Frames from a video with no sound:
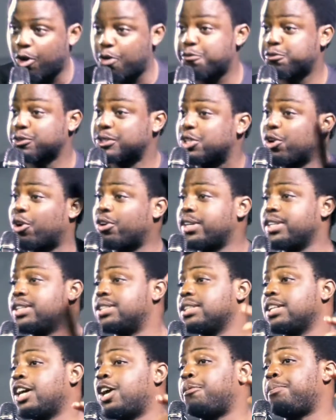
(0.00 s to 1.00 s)
of the
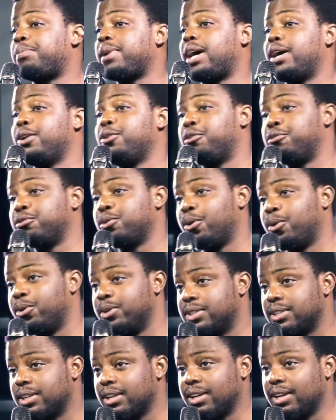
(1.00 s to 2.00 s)
original plan of God,